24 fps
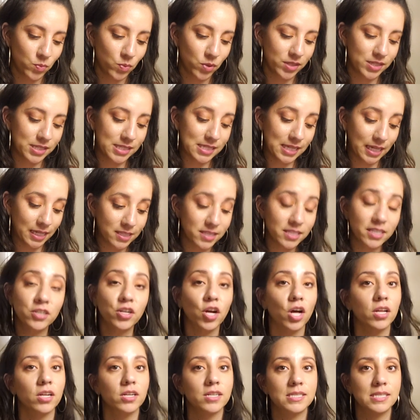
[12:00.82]
worth $60
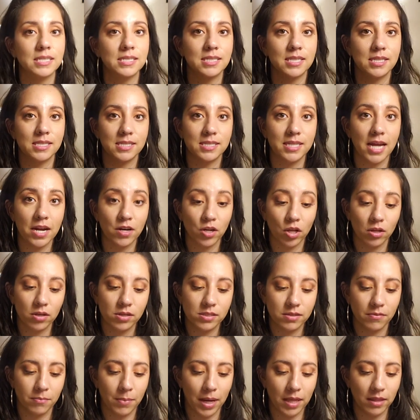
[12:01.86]
because it's
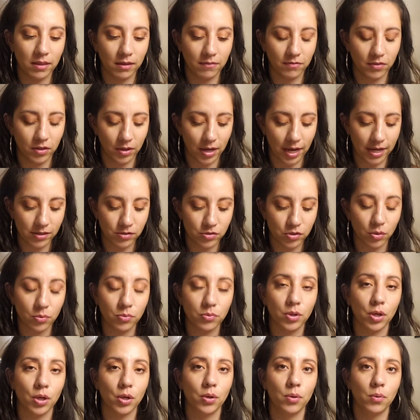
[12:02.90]
$10 a month. If you guys don't
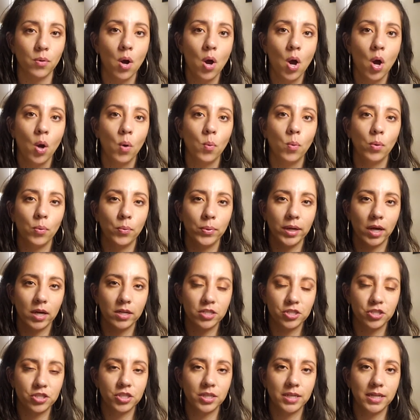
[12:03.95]
know what We
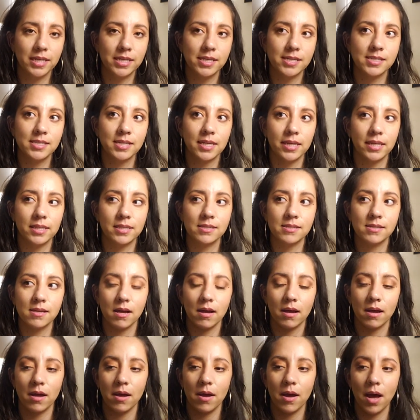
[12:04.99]
Audition is, it's
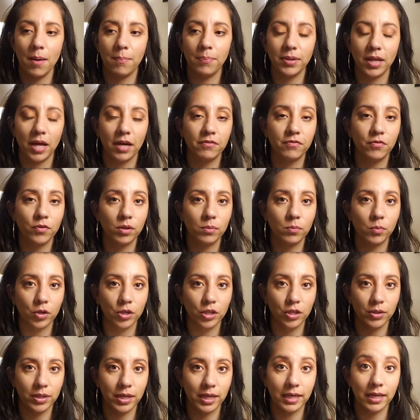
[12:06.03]
a platform where
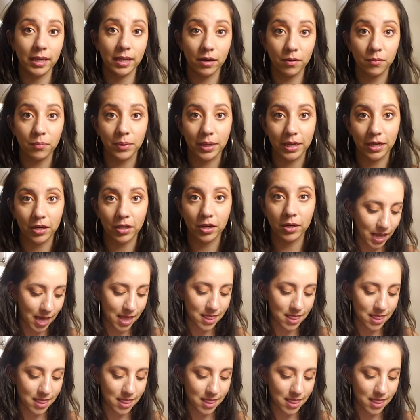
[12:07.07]
you can get a reader.